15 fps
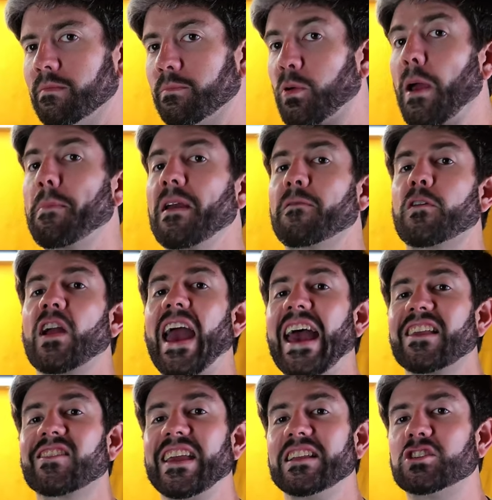Prepping for
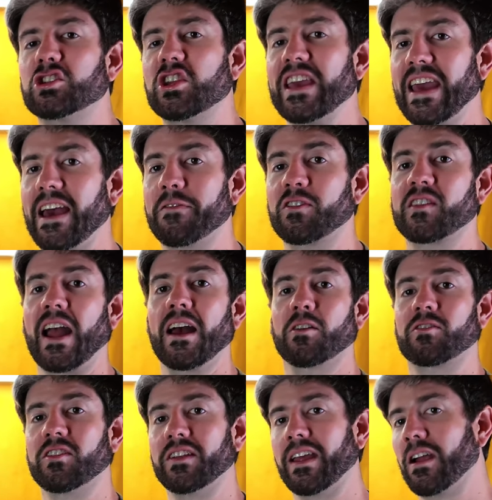SHTF style
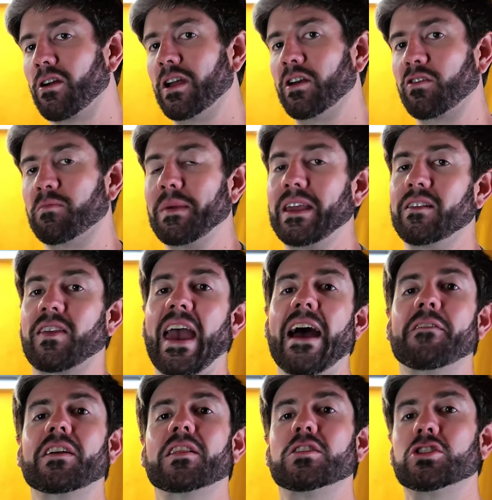scenarios means
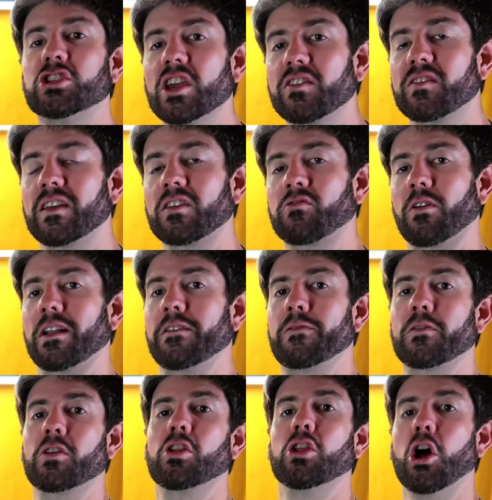having logistics ready for
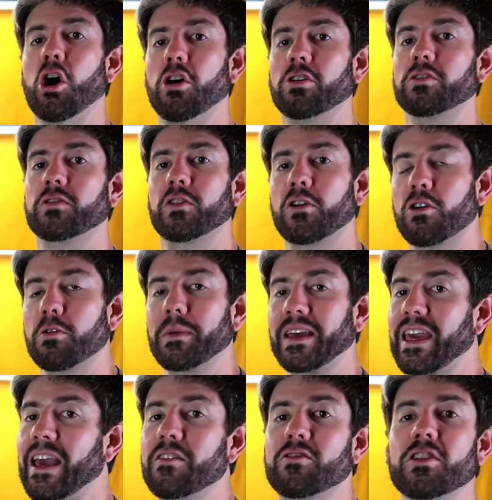the long term in
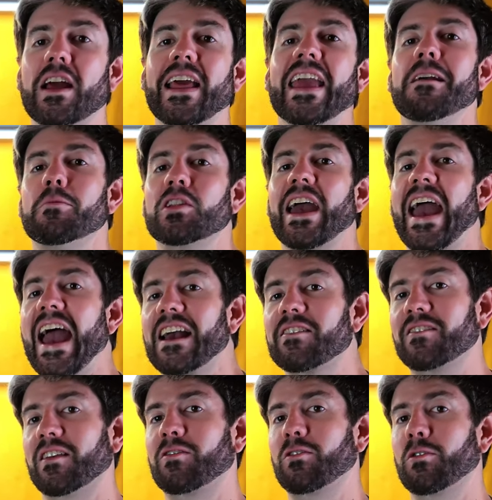case you're not able to
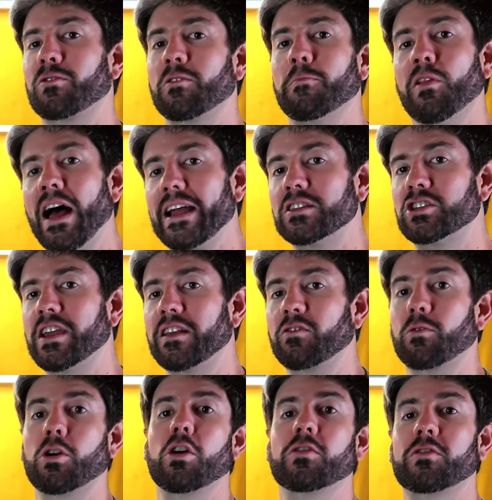access those supply chains
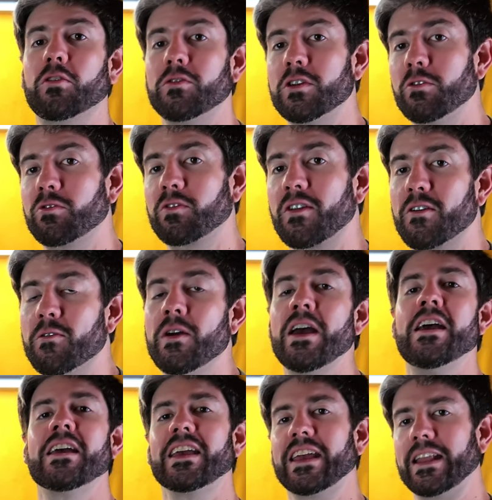we're all so used to
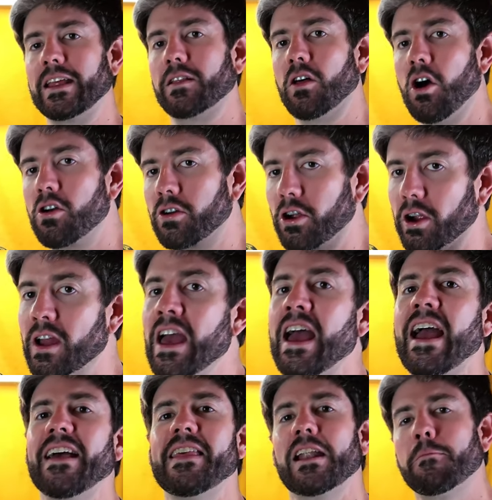any longer.
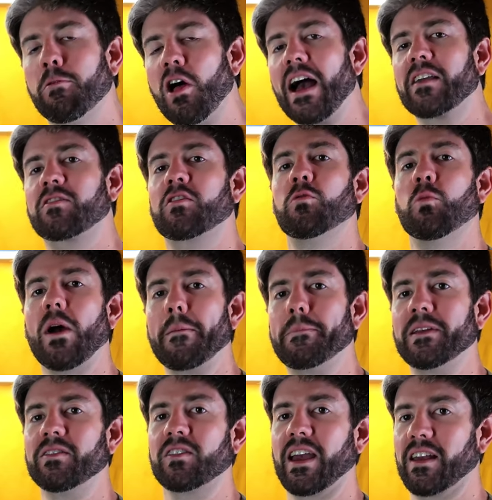And that applies to
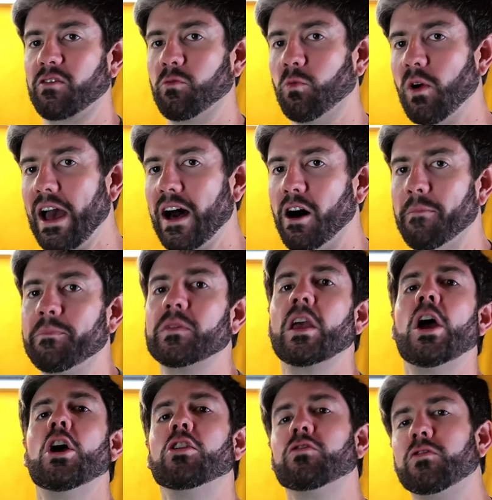weapons as well.
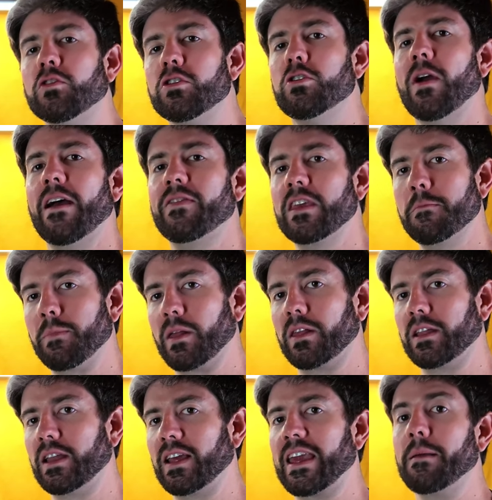Do you have the
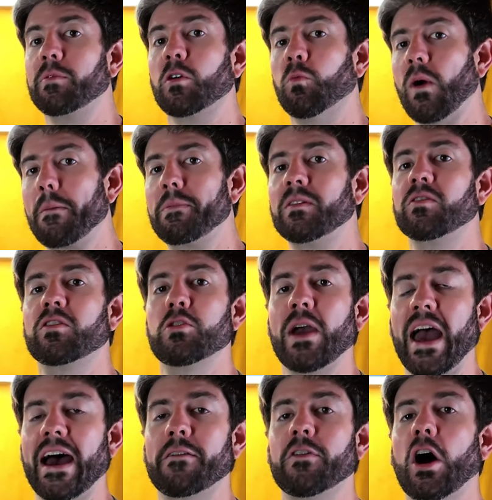ability to keep the weapons you
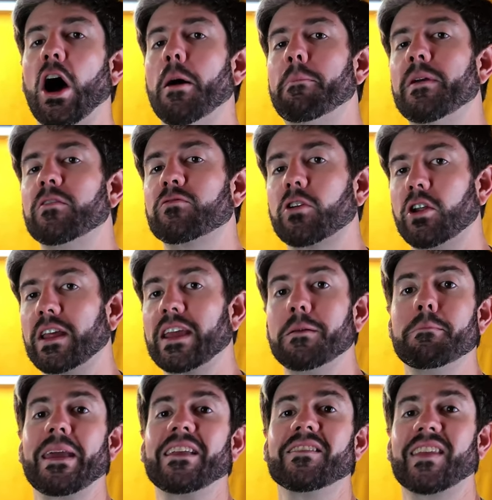have up and running and
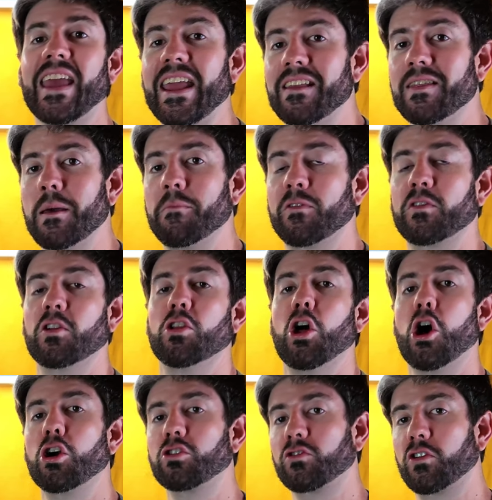maintain them for the
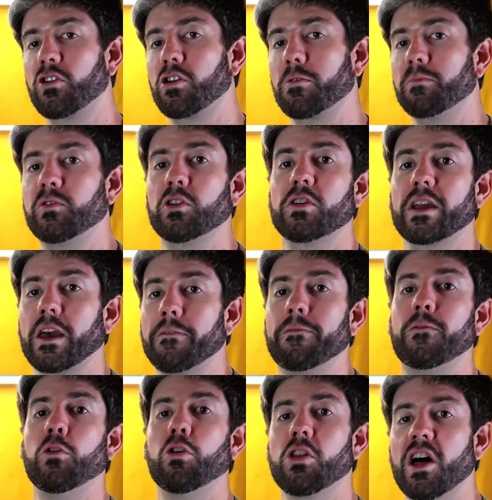long term during a
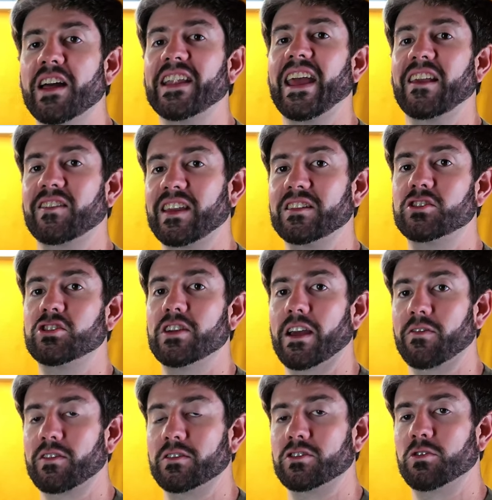full-on SHTF
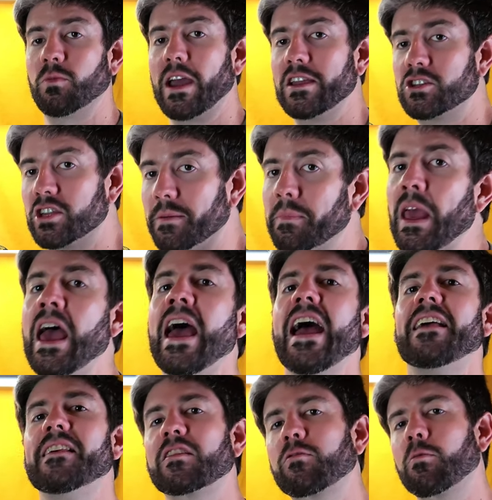situation?
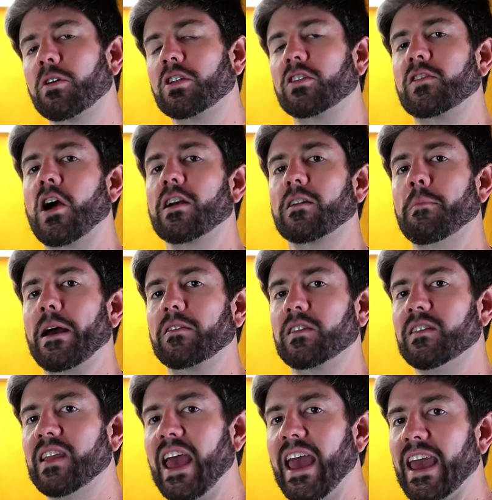And that's what we're going to talk about
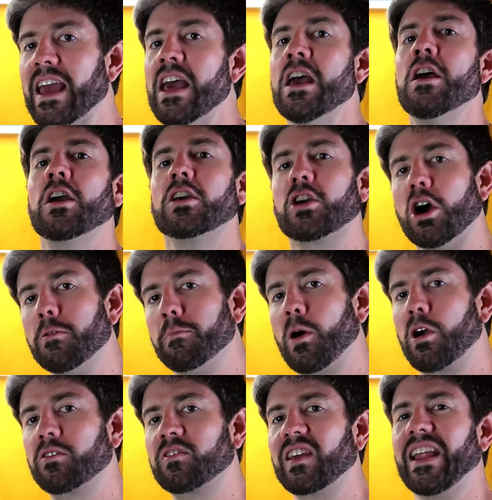today. Gun
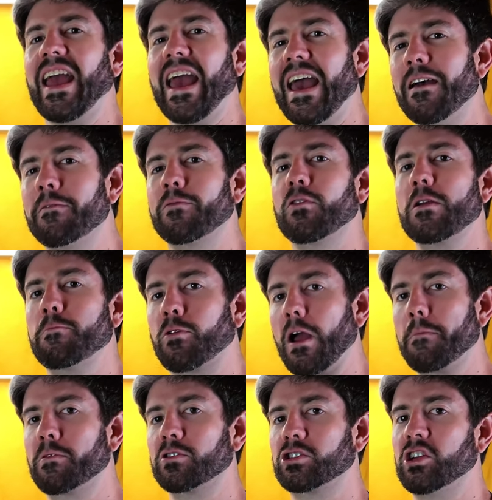parts that every
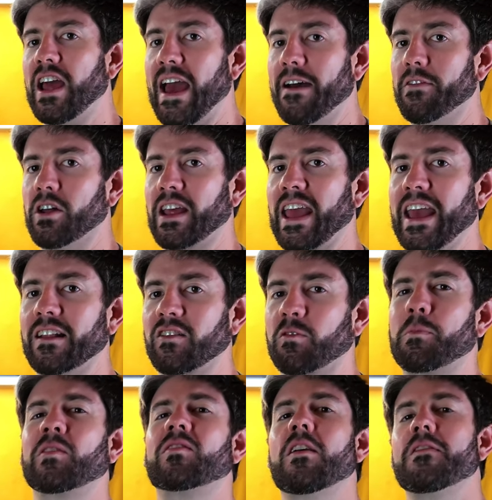prepper should have on hand,
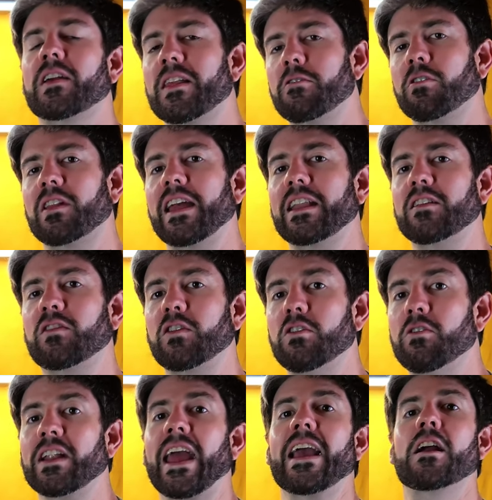specifically related
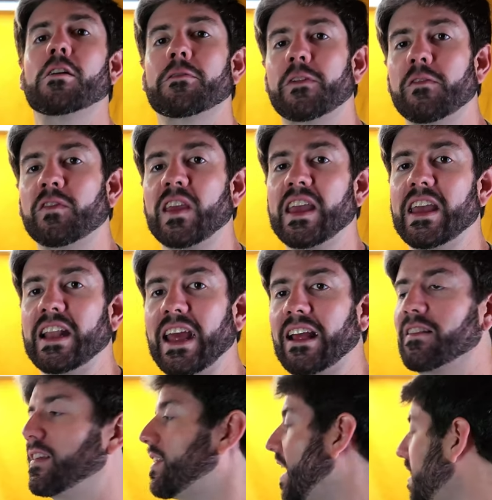to an AR-15 and
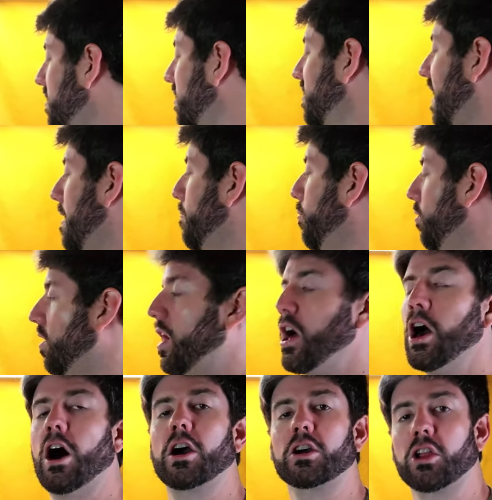today's example,
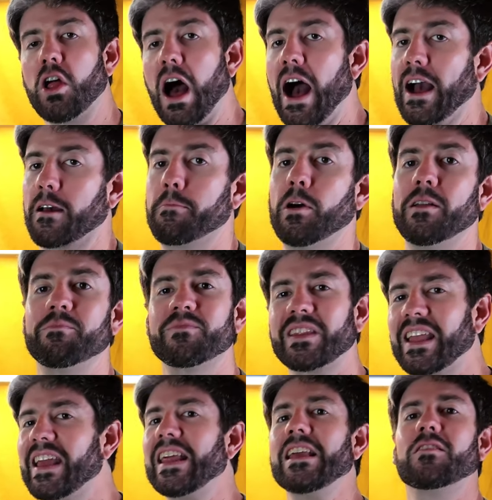a Glock, but
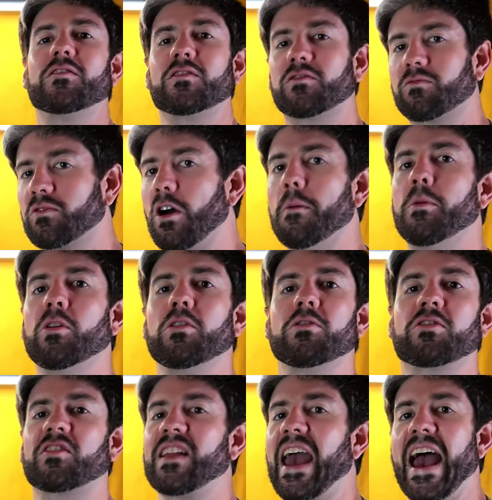any double
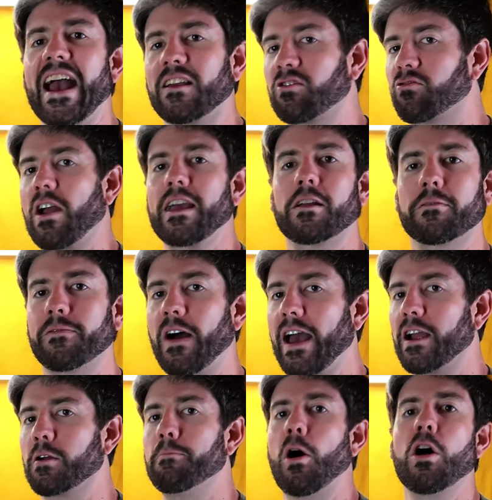stack striker
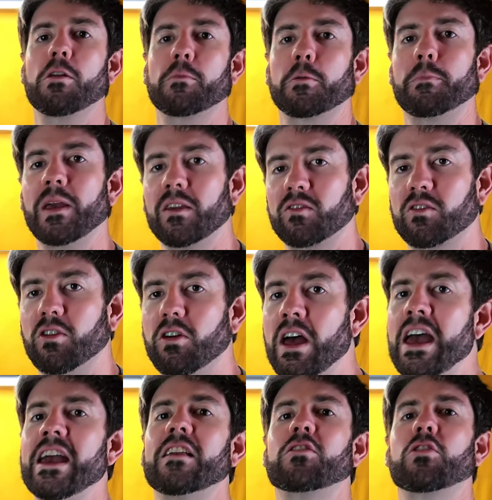fire polymer pistol
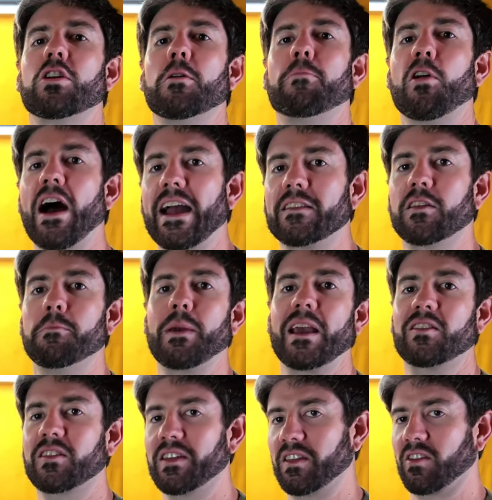is going to apply to
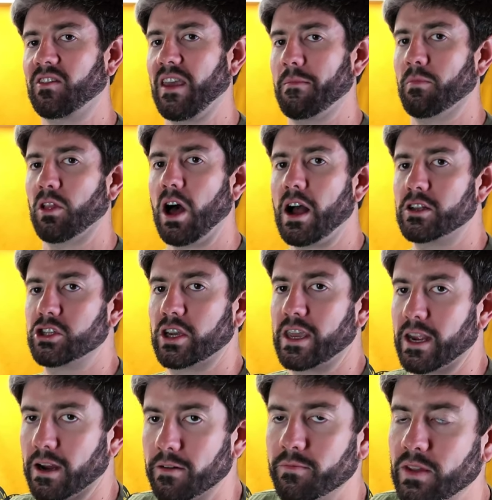basically the same logic
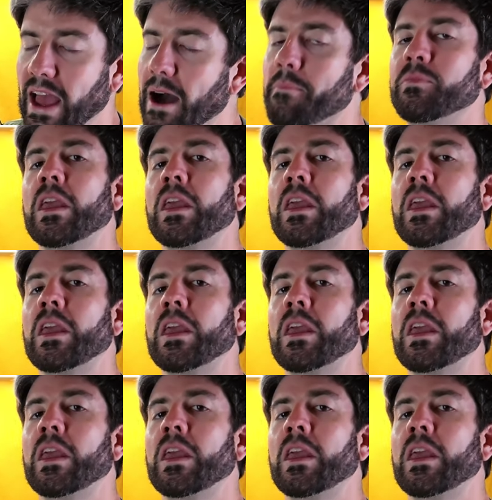here. Now,